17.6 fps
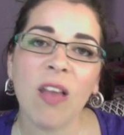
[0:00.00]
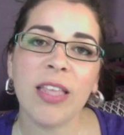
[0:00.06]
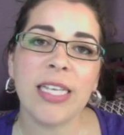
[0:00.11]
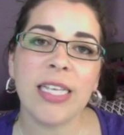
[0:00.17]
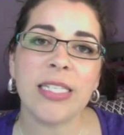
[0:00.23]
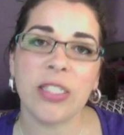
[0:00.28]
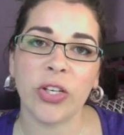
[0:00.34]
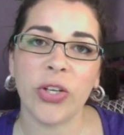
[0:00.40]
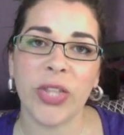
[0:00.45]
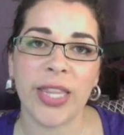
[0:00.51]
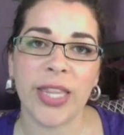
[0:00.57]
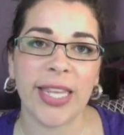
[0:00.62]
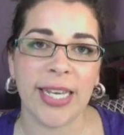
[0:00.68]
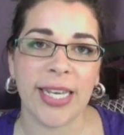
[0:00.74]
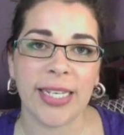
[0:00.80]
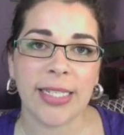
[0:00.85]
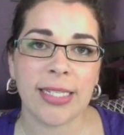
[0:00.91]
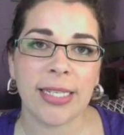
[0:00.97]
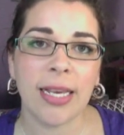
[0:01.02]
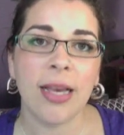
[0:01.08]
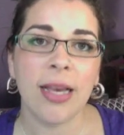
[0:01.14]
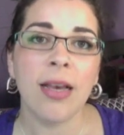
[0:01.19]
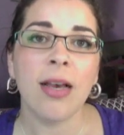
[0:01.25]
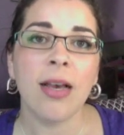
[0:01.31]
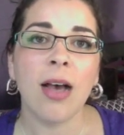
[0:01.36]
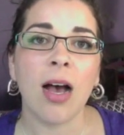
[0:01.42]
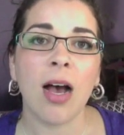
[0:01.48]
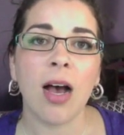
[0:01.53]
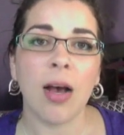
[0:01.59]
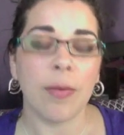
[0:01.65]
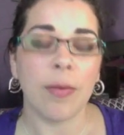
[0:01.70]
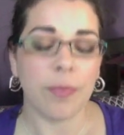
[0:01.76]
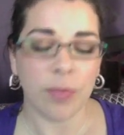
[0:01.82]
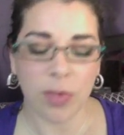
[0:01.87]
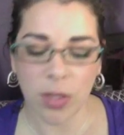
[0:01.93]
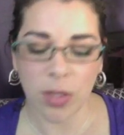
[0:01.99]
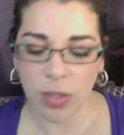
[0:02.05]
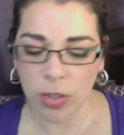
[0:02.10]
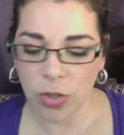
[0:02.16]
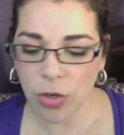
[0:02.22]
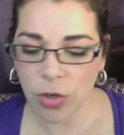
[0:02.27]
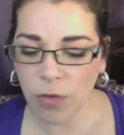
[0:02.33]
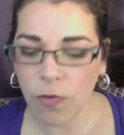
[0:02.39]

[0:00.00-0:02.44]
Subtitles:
all these good things. The